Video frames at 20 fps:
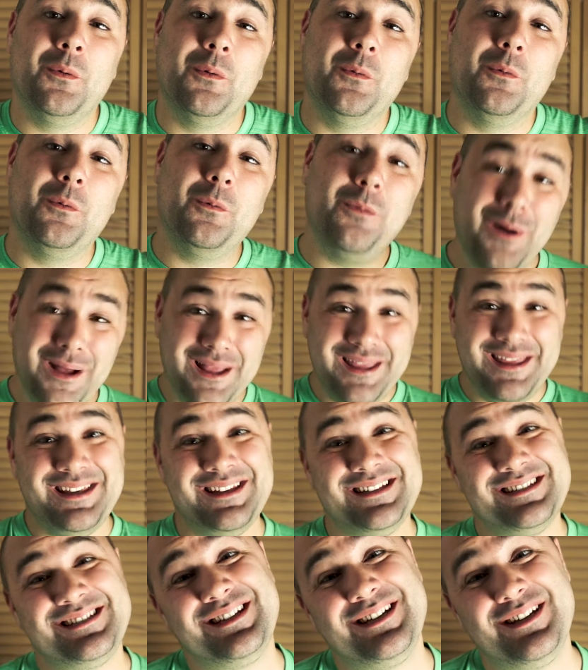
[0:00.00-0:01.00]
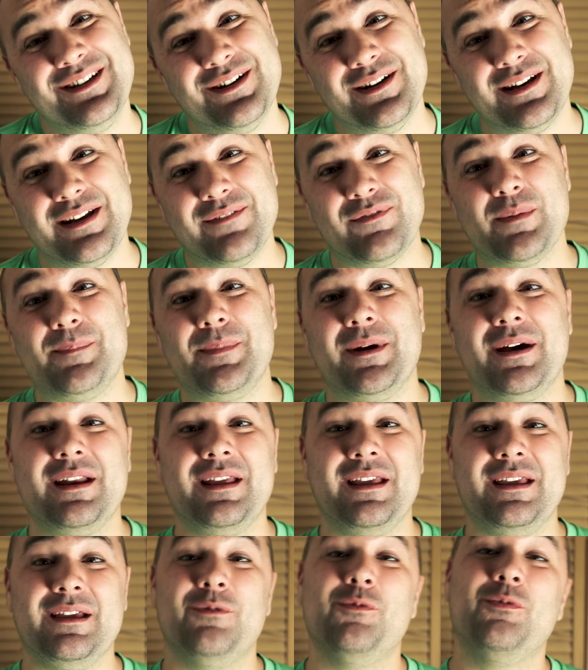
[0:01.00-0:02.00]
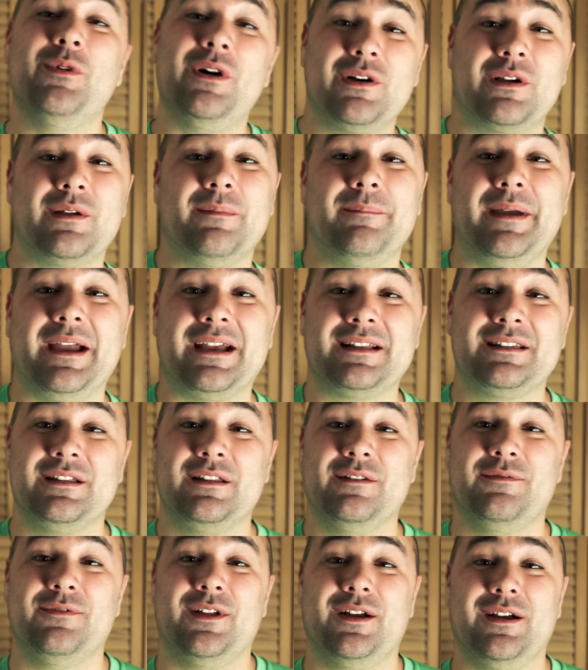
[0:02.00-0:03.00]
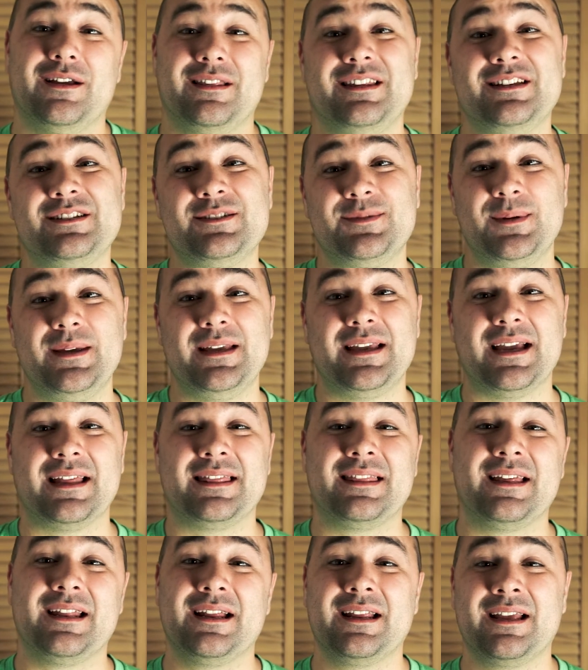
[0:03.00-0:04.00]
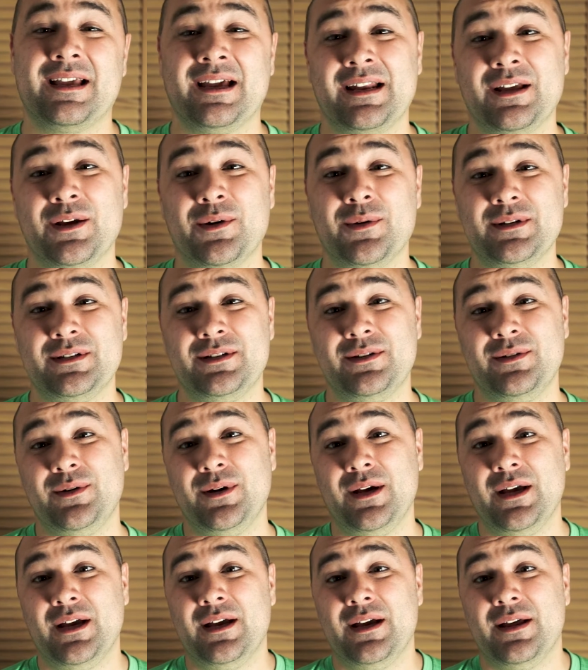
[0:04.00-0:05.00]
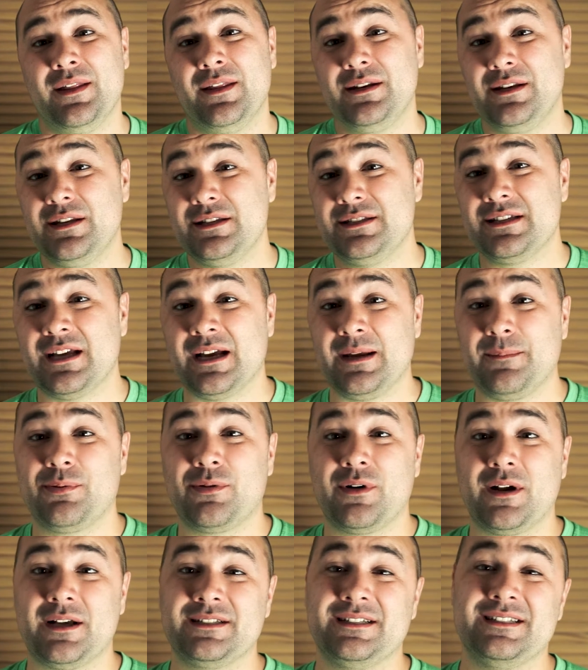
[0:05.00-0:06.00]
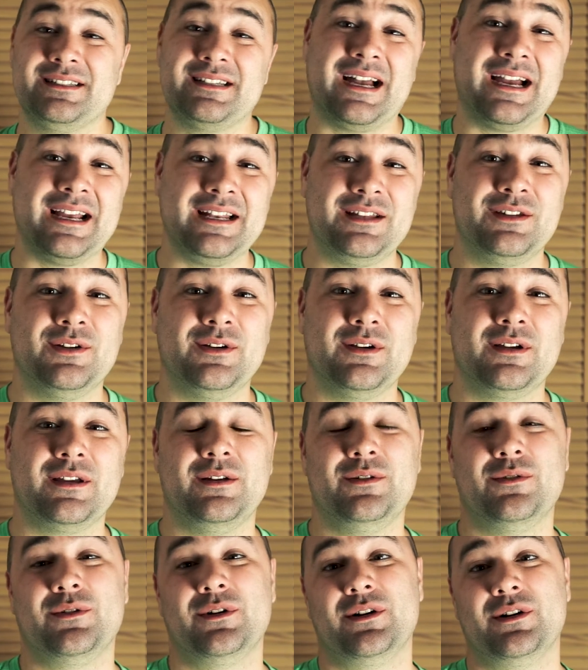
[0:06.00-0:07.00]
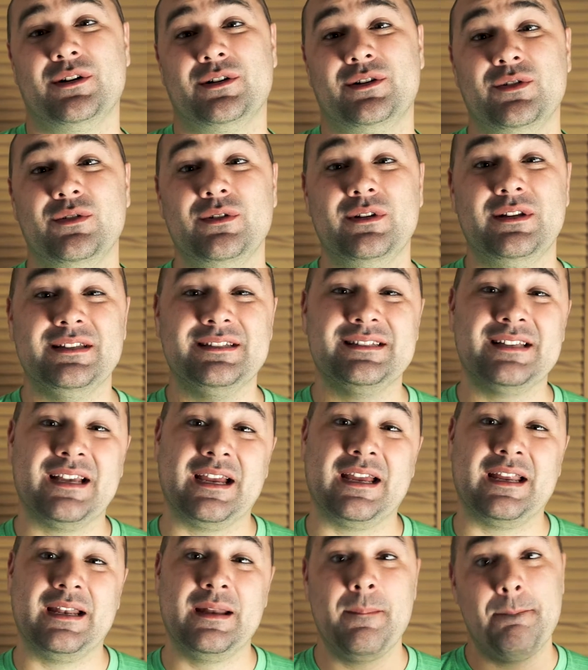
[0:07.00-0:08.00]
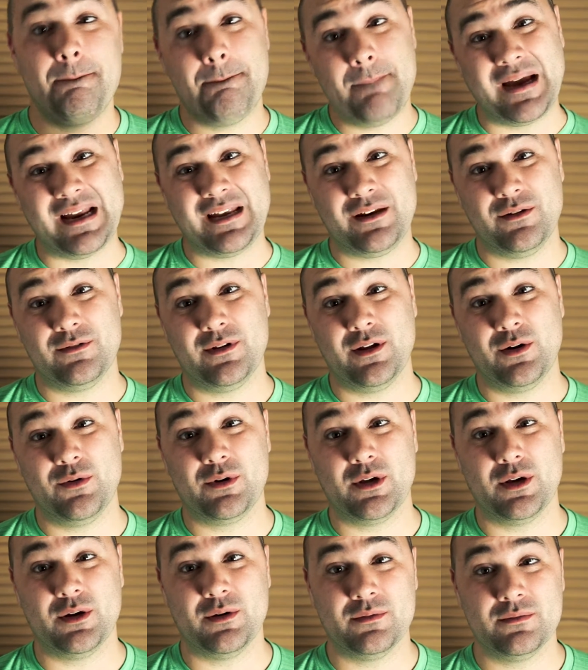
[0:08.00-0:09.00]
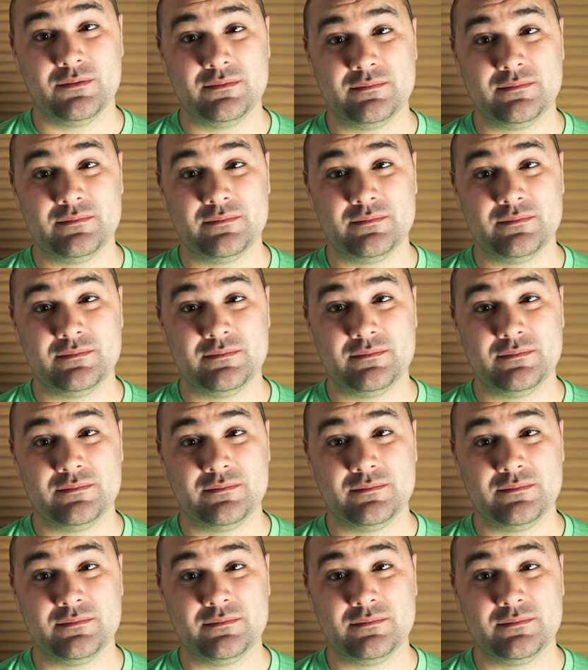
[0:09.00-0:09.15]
What is good, everybody, and welcome back to the vlog. This week I thought I'd kind of go into the design process I took in order to design my new logo.